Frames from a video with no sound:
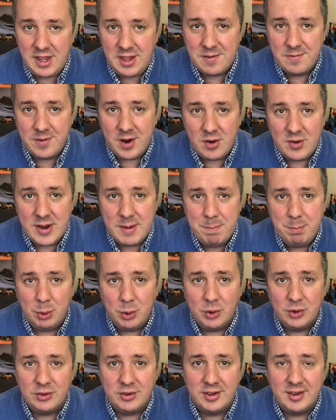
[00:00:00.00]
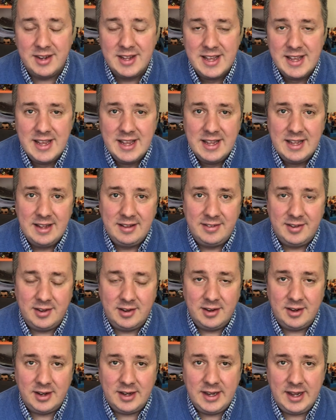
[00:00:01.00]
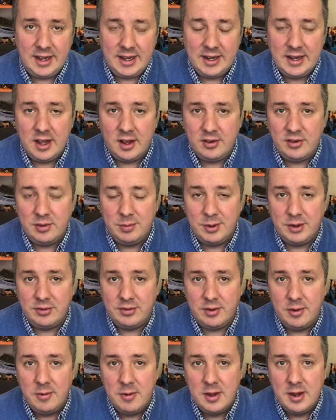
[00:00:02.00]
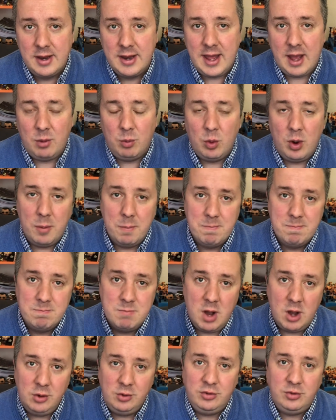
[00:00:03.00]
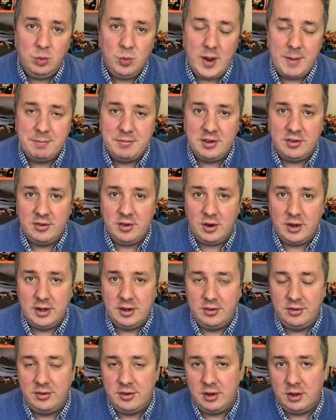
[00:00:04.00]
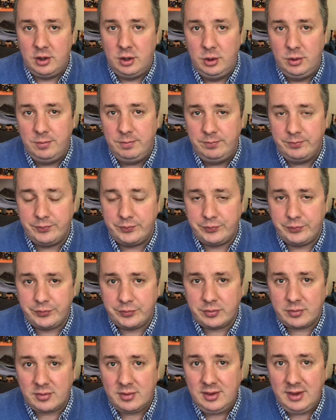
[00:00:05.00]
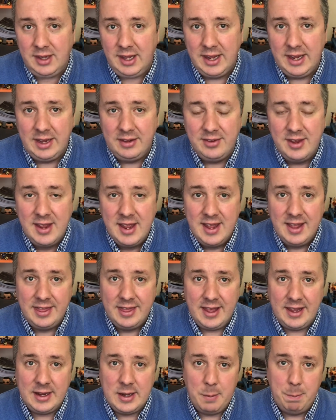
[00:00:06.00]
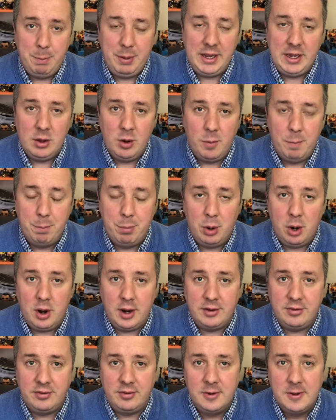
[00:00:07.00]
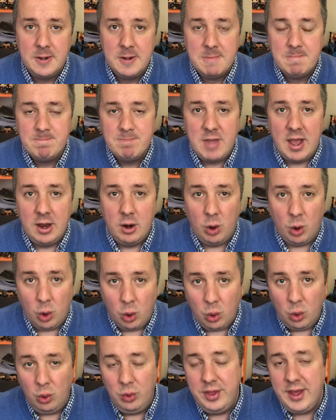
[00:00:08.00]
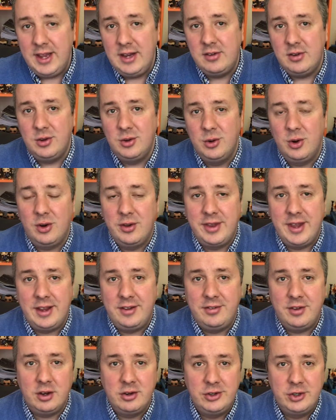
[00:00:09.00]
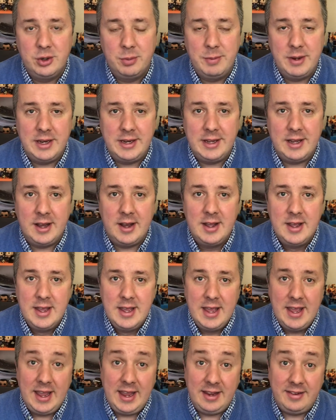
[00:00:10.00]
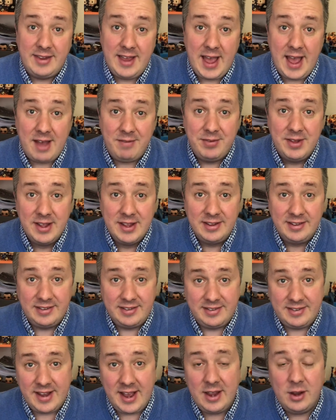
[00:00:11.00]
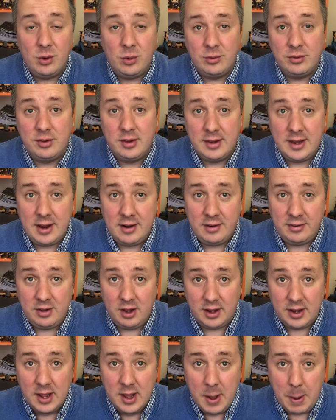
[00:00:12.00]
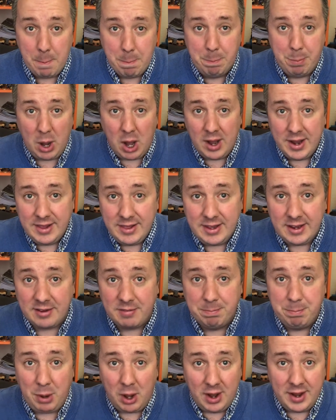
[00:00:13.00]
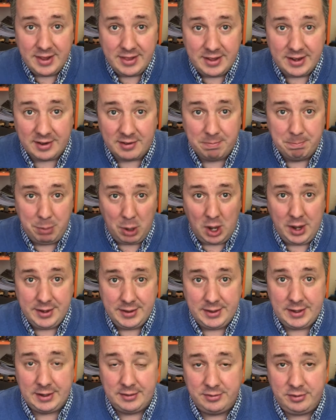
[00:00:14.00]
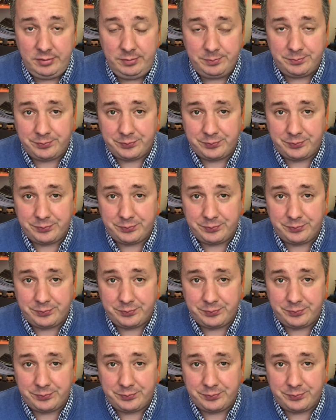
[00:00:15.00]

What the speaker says: very important to getting customers. Now, what most web designers do is they compete on price. And all they do on their social media is have sales. There's like, buy this, buy this, buy this.